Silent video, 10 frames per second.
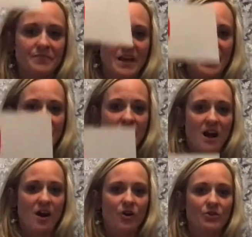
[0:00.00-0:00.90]
and then I
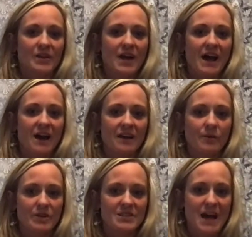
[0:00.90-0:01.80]
hold it out, and
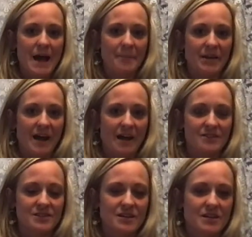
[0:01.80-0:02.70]
we tap it out.